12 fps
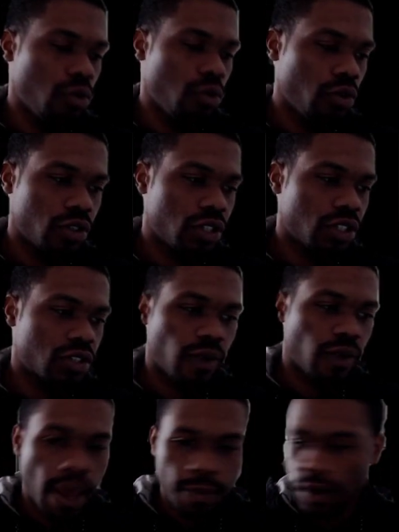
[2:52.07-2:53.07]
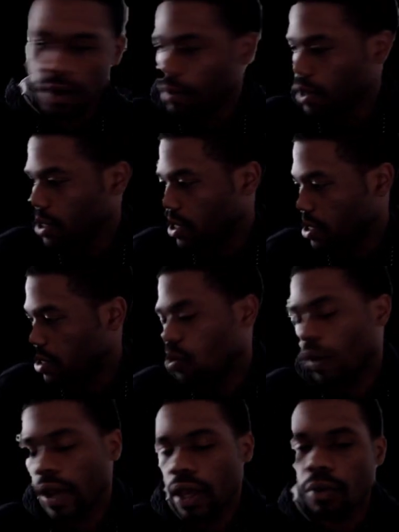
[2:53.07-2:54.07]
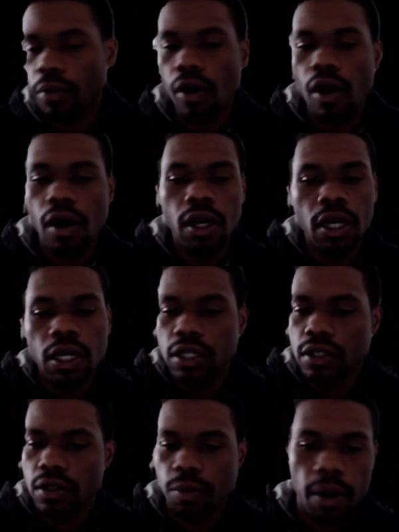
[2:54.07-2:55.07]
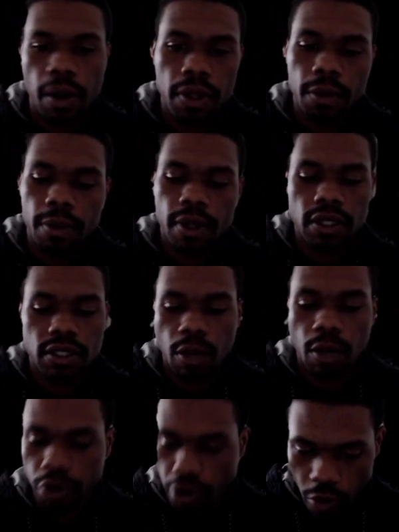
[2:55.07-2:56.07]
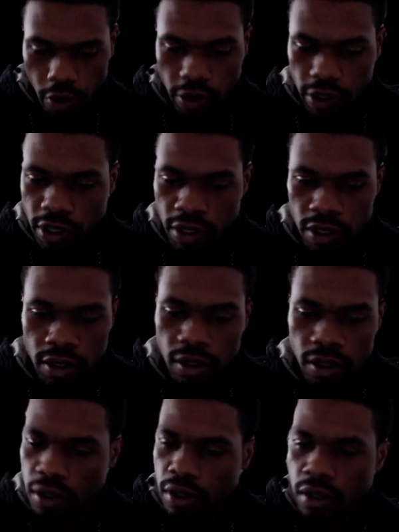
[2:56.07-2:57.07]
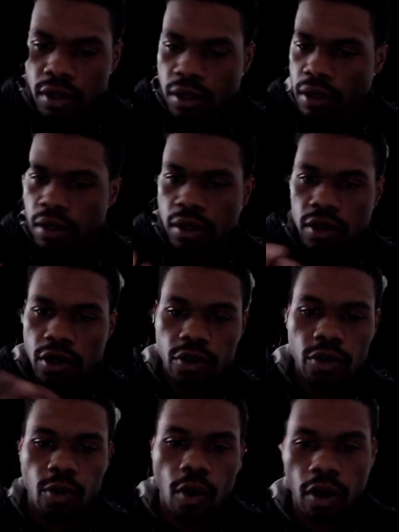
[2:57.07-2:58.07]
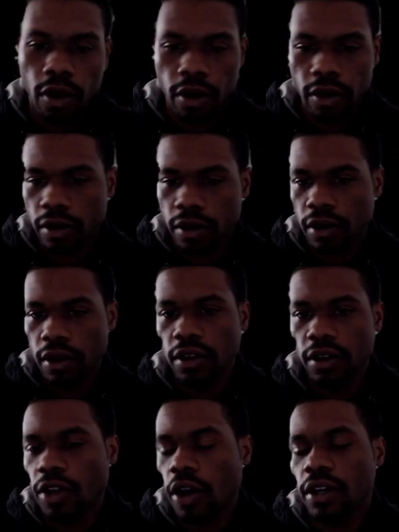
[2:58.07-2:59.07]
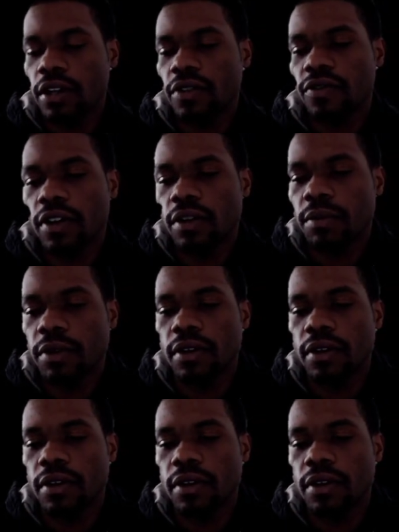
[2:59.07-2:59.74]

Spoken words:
You're just so happen to be in the way, bro. This is a public place. I'm recording. Here you are, in talking in front of me.